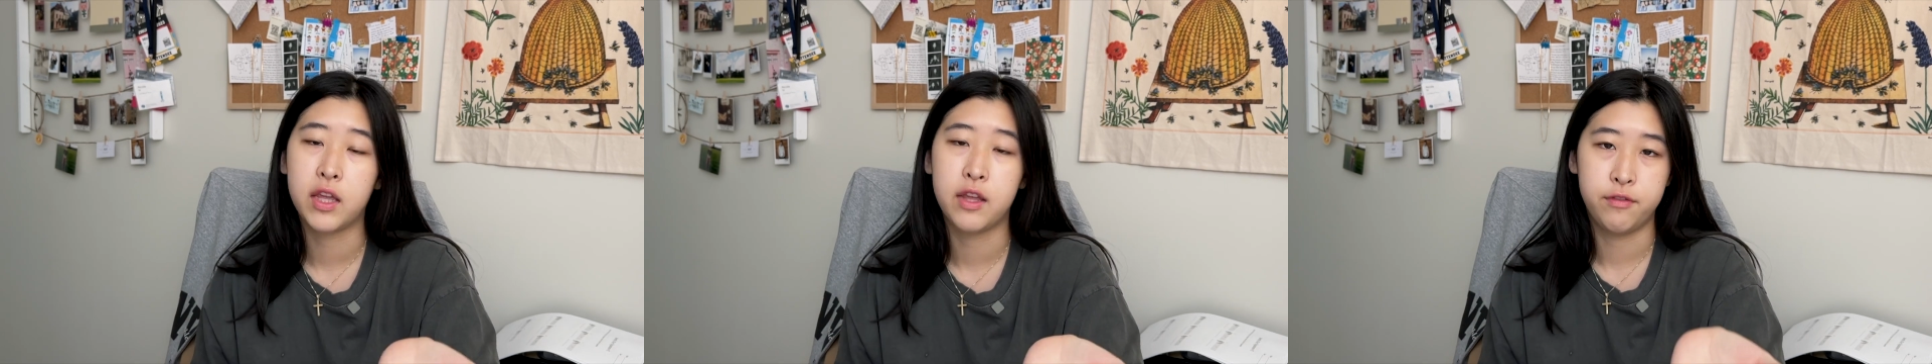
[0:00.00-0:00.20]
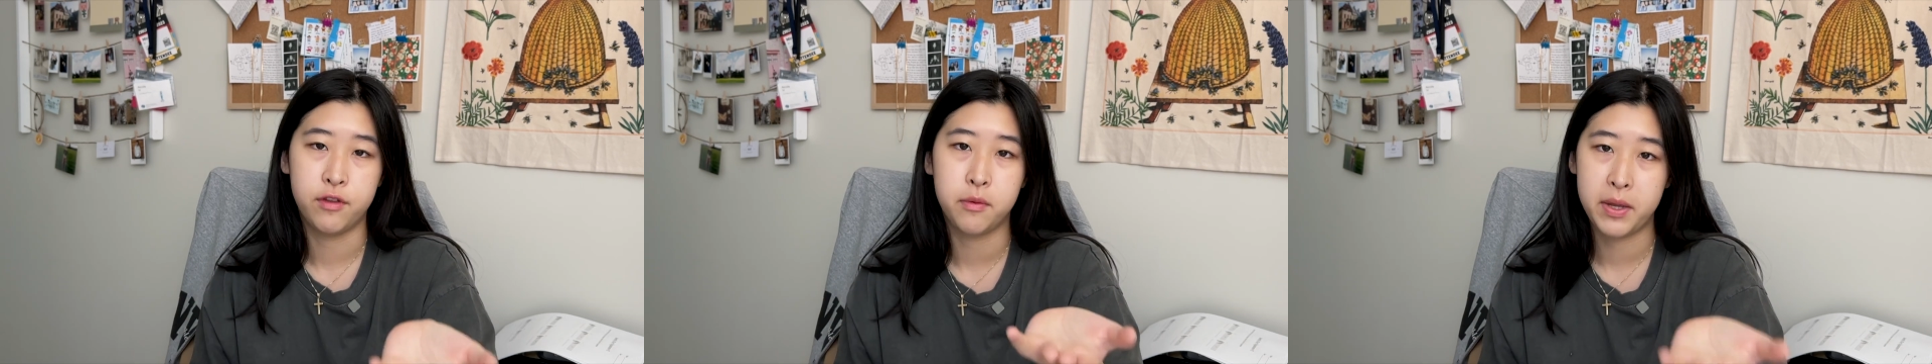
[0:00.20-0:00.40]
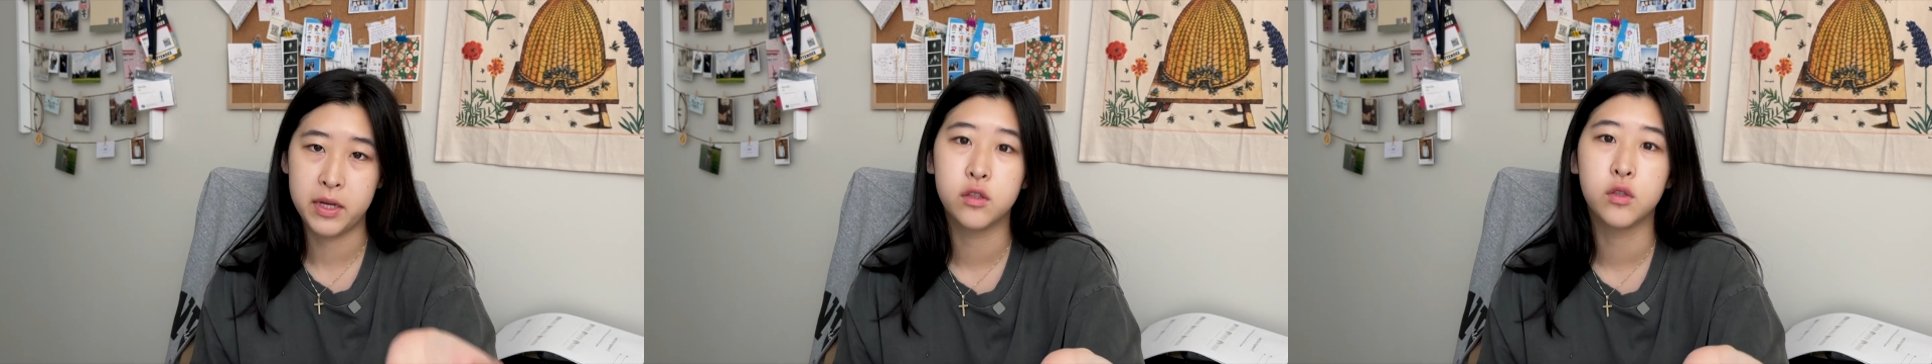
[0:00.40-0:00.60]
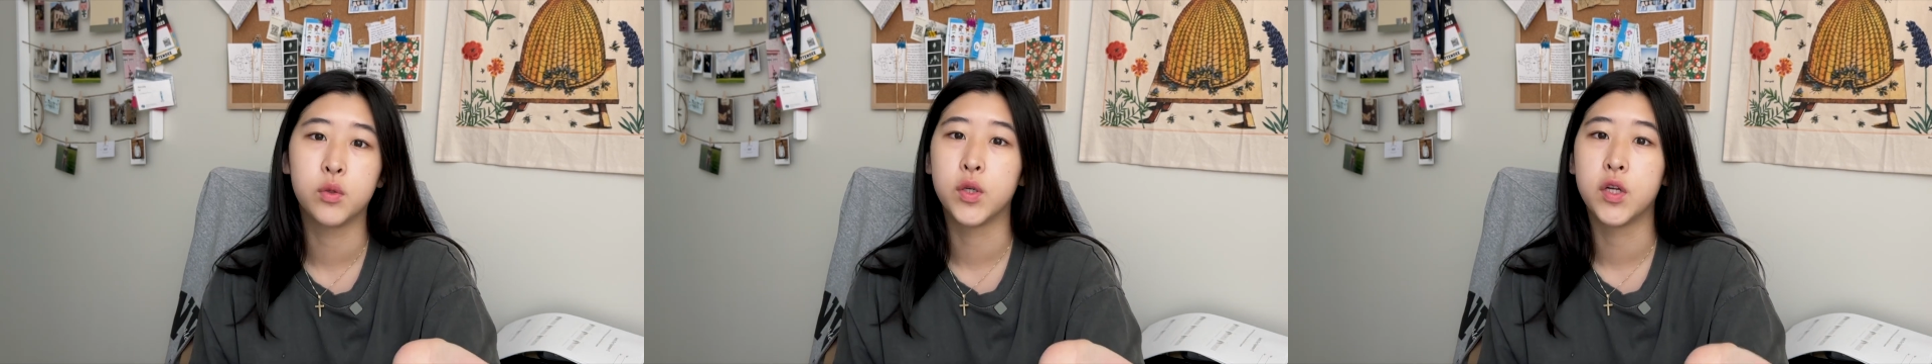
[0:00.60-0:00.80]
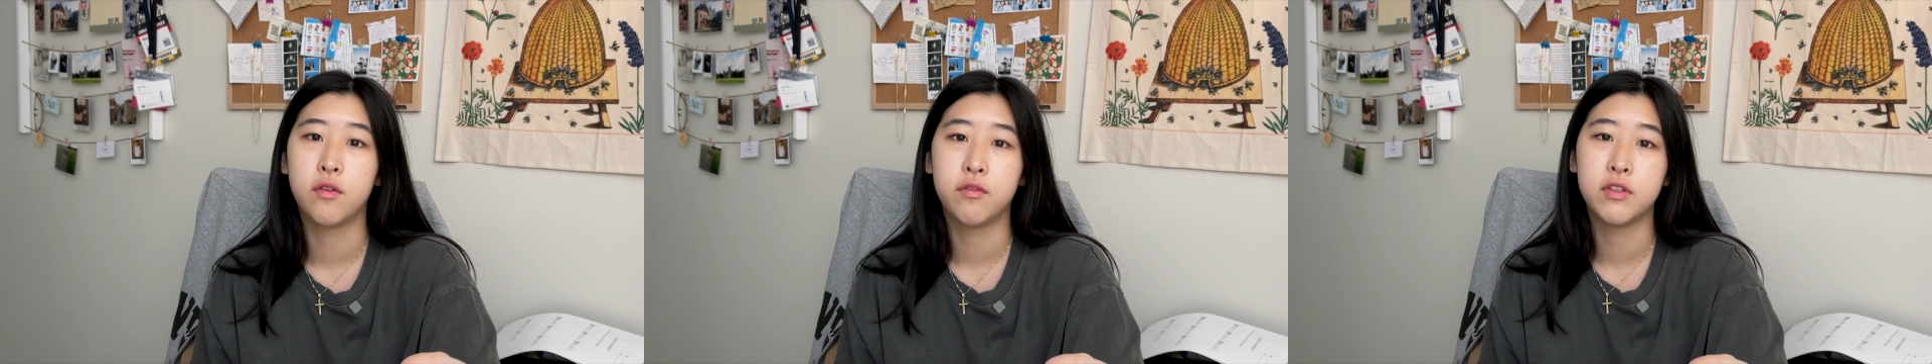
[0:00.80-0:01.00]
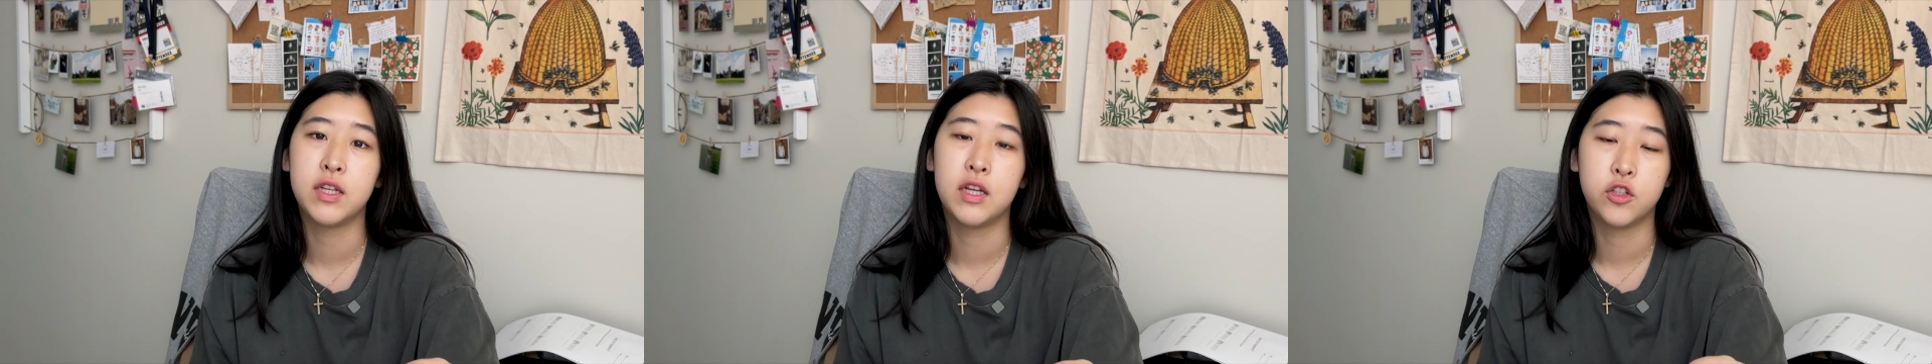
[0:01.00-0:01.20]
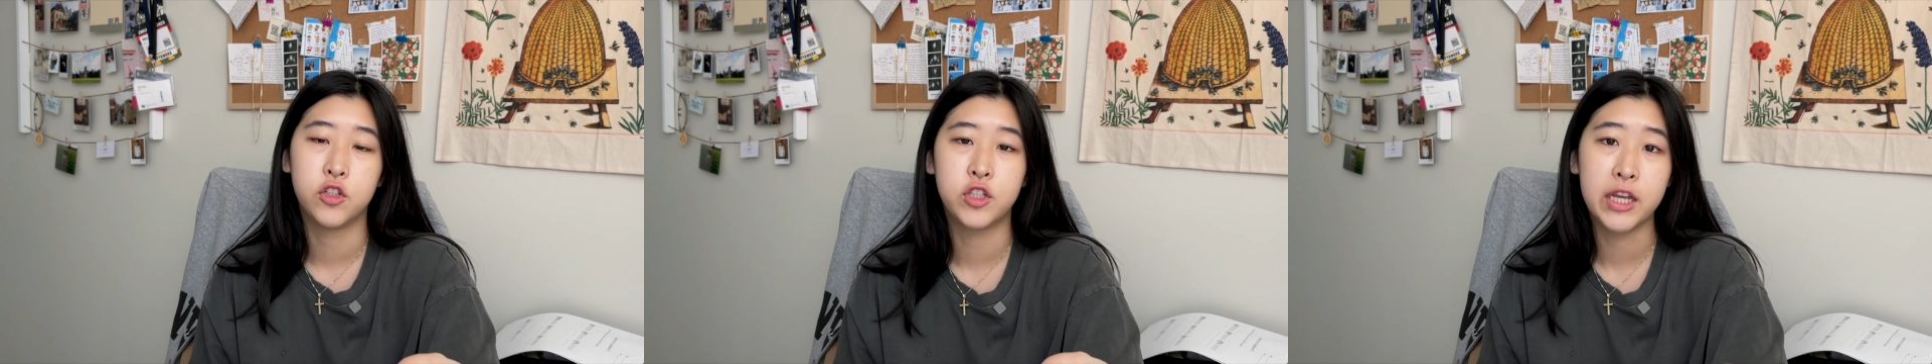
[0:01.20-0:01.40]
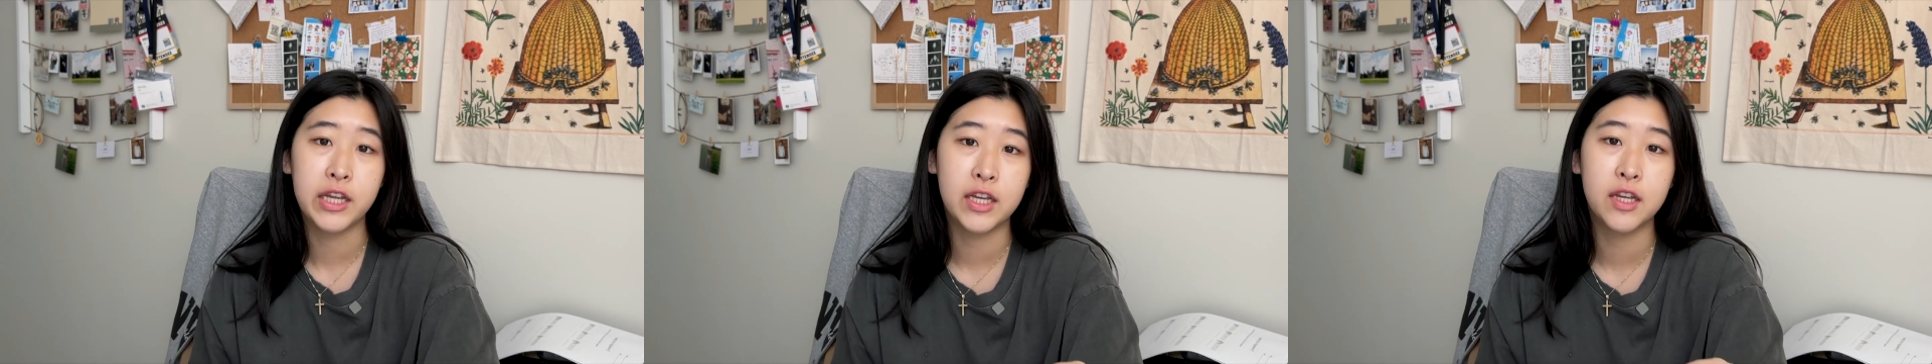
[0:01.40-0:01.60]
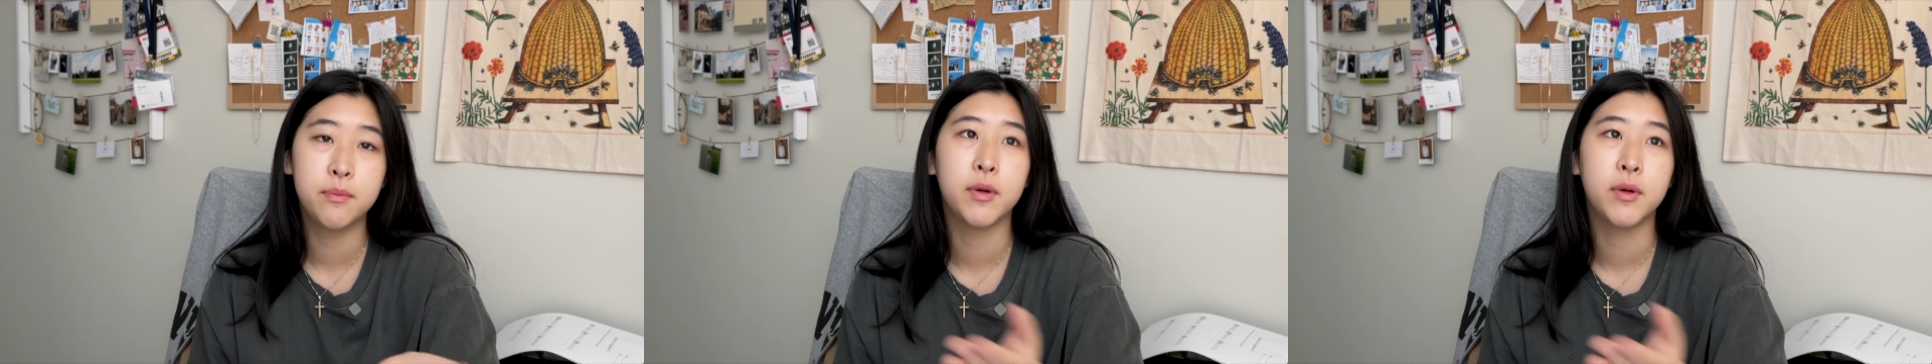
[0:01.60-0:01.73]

If they're mandatory, obviously I'll just take it.